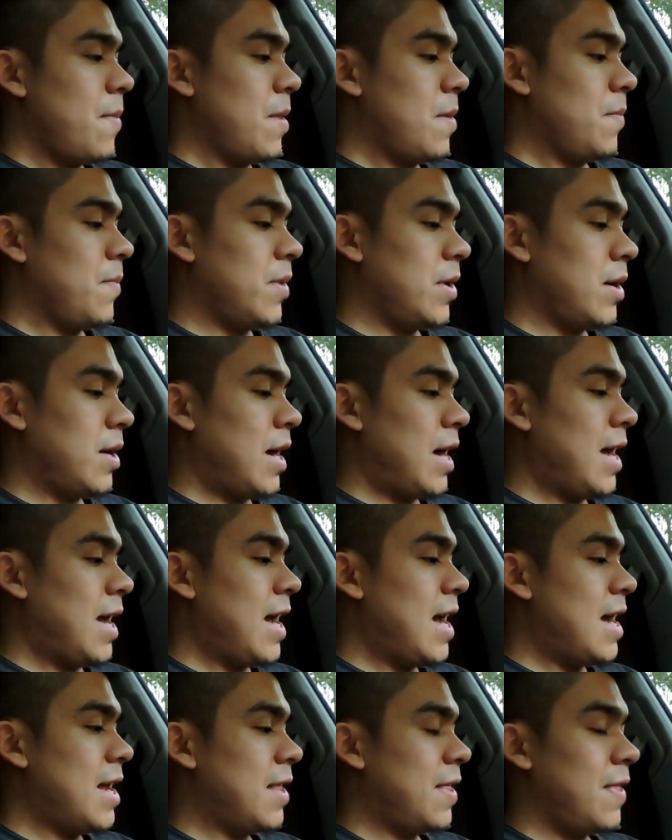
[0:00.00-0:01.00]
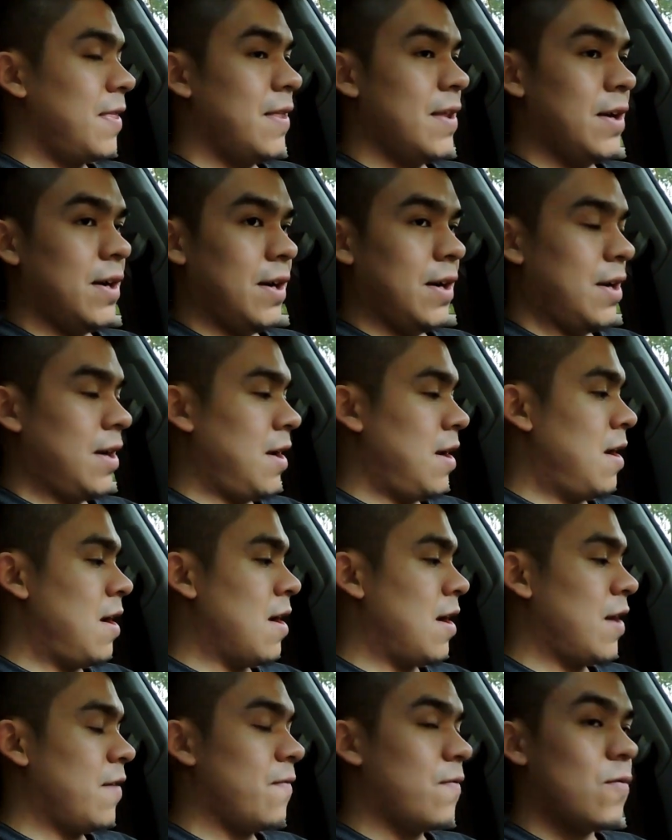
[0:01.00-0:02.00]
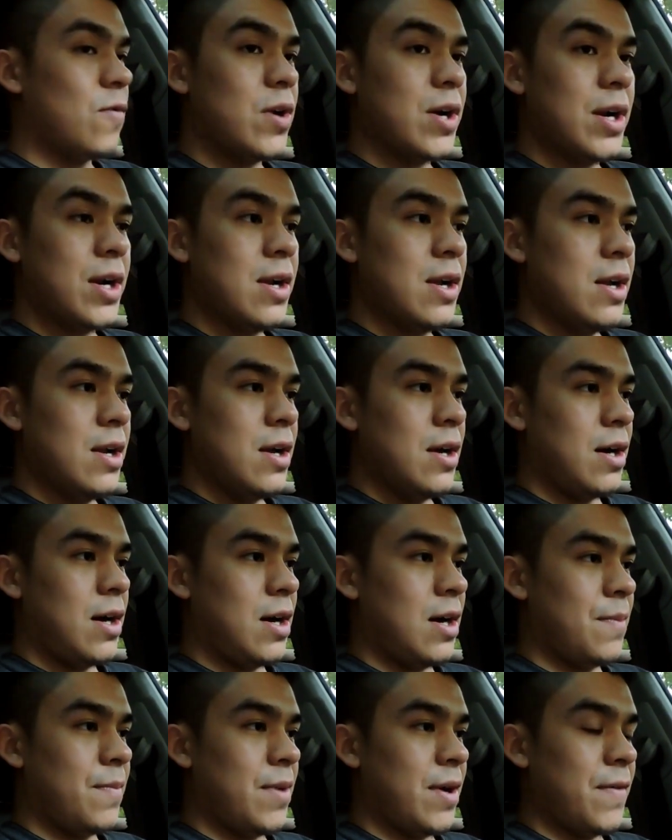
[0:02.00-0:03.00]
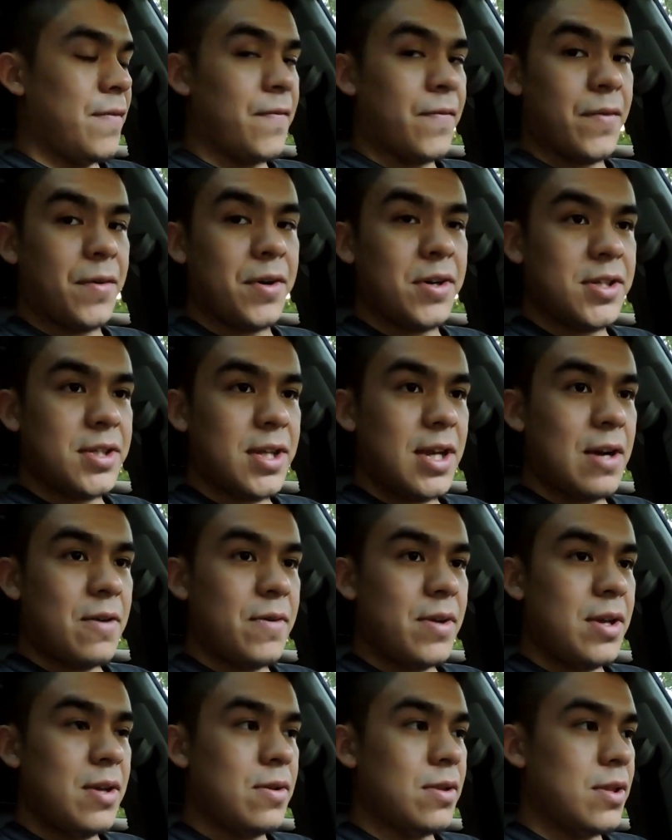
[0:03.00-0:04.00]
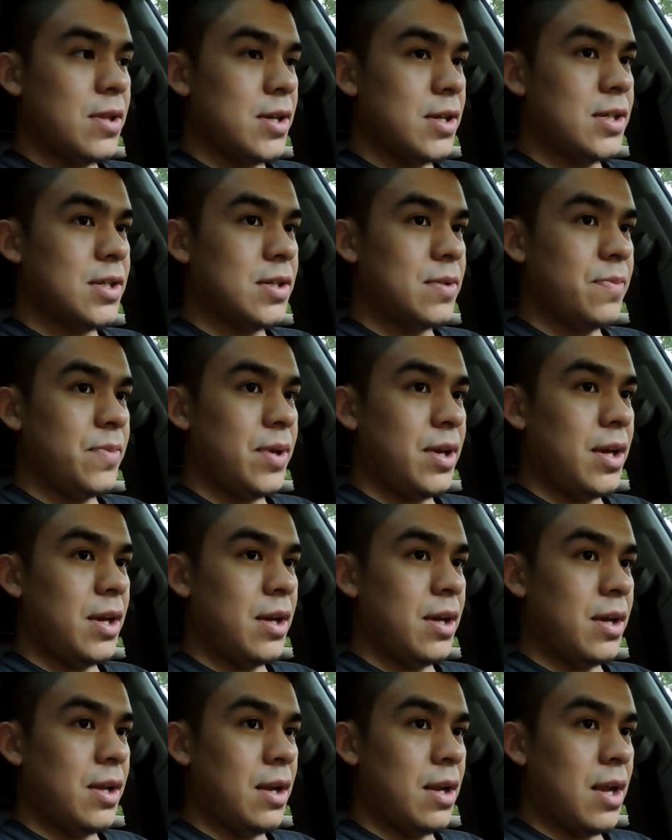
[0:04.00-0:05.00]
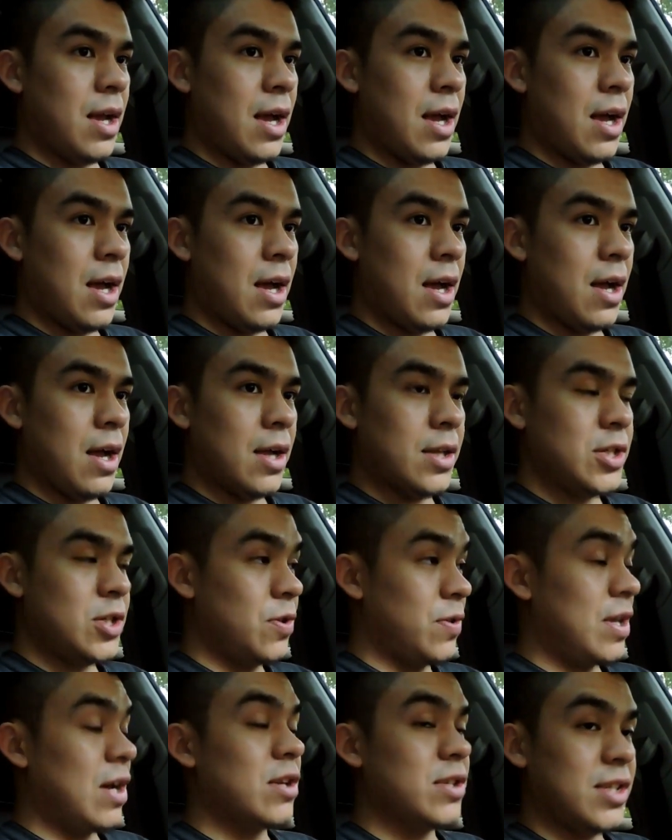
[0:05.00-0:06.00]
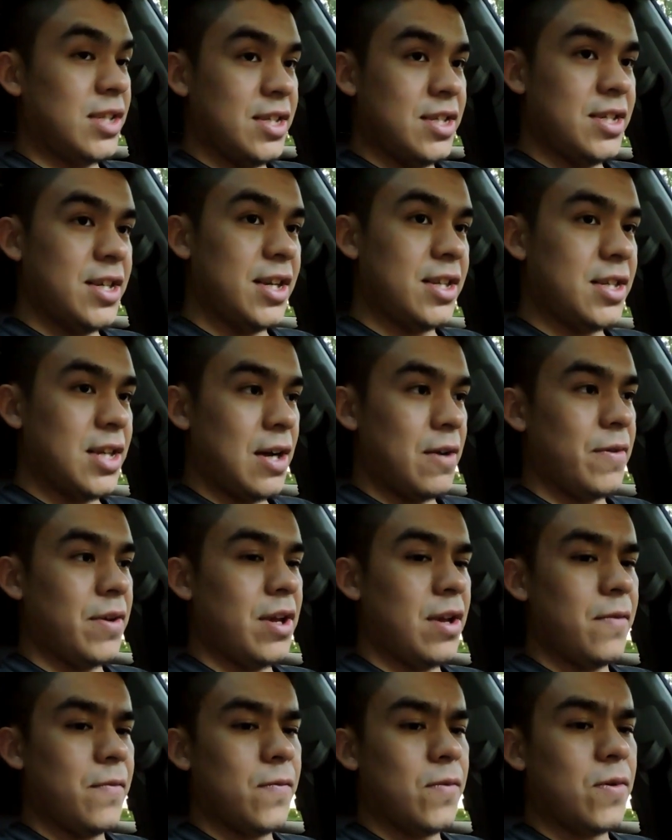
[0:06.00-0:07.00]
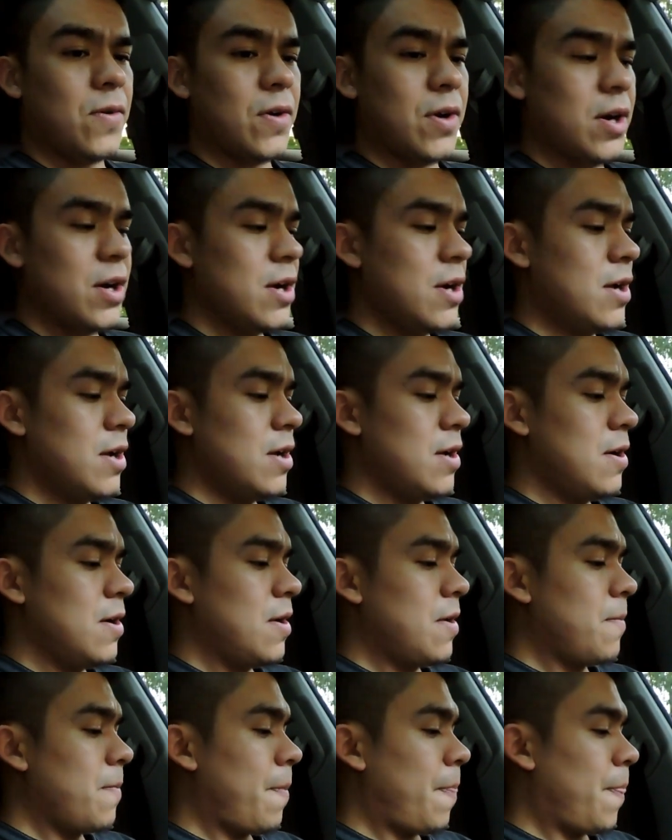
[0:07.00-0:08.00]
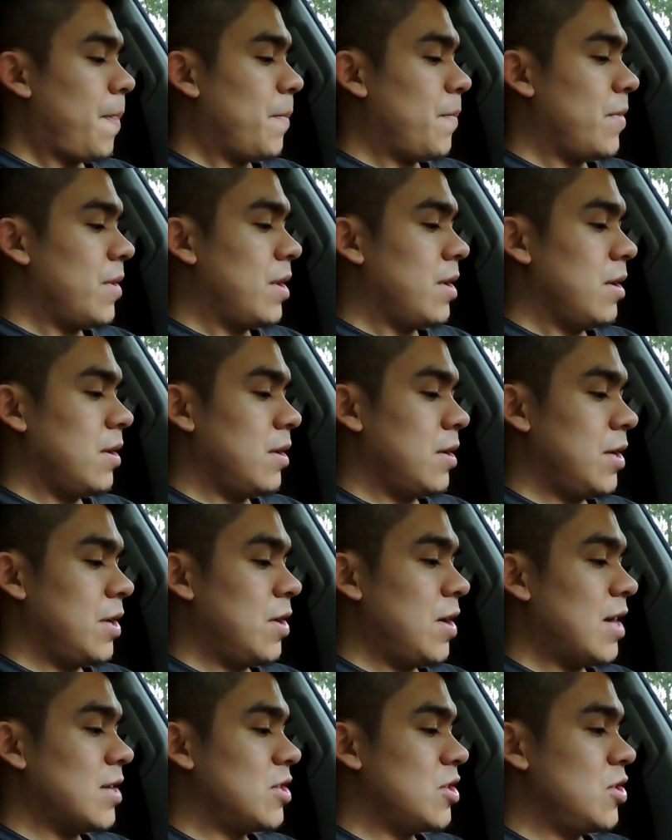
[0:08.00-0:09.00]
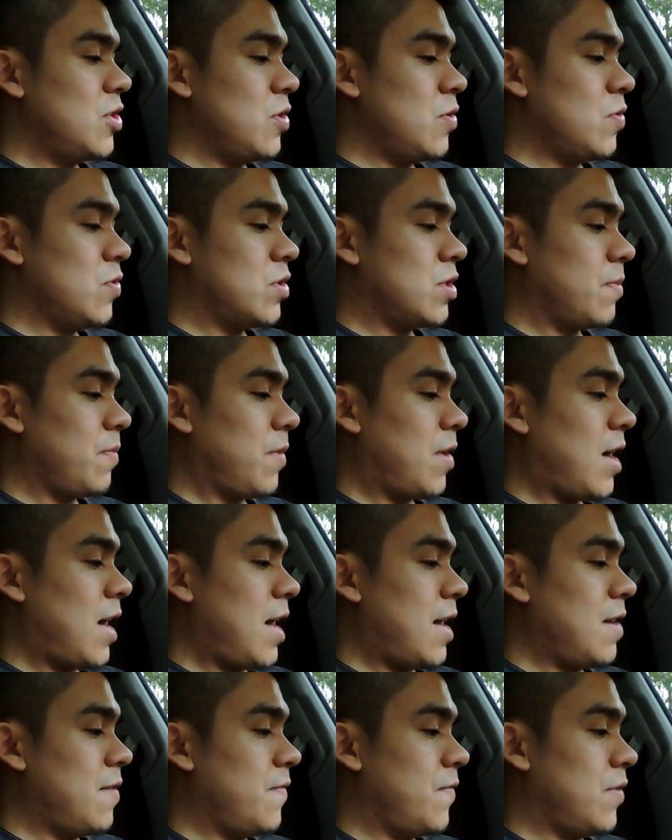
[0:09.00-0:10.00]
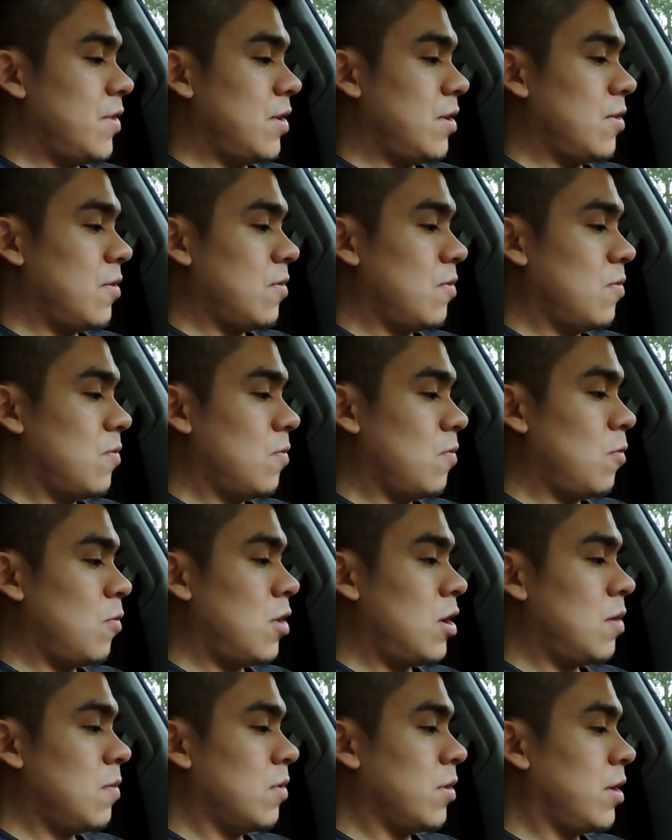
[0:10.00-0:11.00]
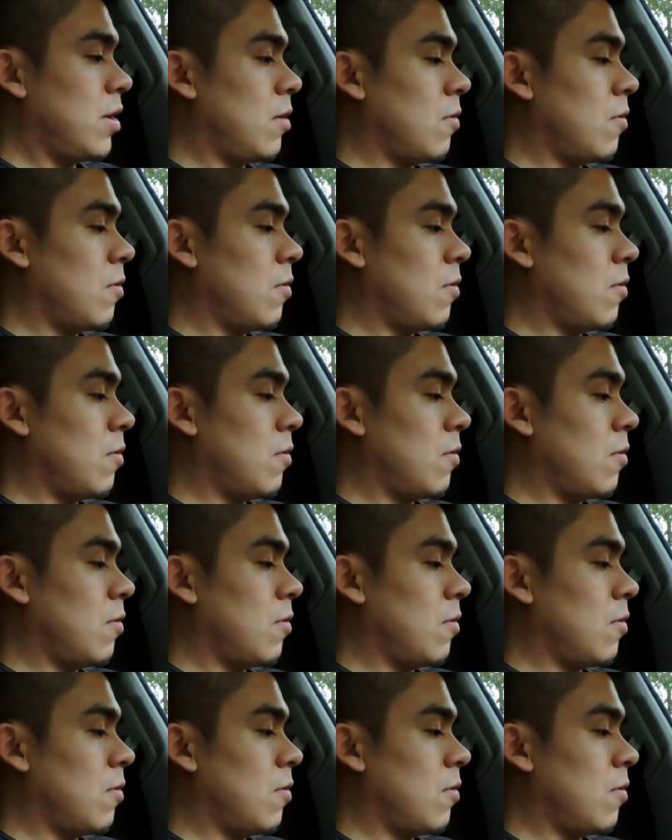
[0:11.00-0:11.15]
but I had the knife one on my first Audi, this being in 2006 Audi A4. You had to do some kind of wobbling